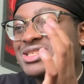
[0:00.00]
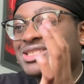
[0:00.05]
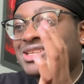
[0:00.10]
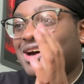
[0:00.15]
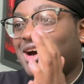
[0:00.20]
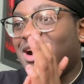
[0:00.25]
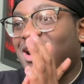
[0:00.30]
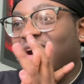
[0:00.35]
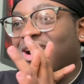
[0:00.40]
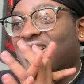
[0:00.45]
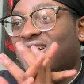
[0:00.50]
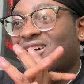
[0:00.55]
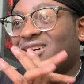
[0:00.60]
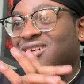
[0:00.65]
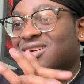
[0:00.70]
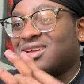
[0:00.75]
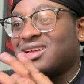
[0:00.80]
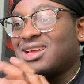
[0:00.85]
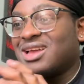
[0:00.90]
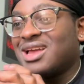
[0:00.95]
dog.
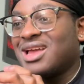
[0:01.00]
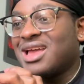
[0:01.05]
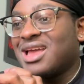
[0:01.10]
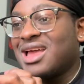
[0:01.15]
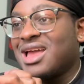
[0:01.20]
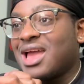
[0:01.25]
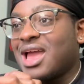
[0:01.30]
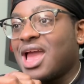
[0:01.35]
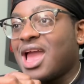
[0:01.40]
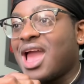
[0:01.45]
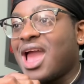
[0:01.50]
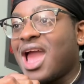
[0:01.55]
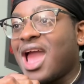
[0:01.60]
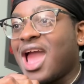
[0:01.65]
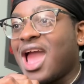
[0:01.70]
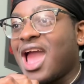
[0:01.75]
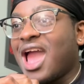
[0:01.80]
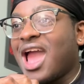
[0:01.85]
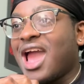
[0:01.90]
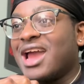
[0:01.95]

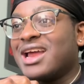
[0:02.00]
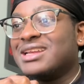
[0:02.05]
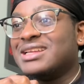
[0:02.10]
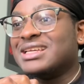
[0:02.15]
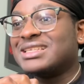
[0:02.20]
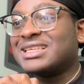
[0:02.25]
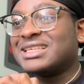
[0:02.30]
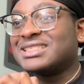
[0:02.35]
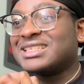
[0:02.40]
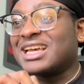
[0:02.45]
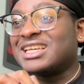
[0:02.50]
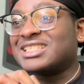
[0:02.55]
This is a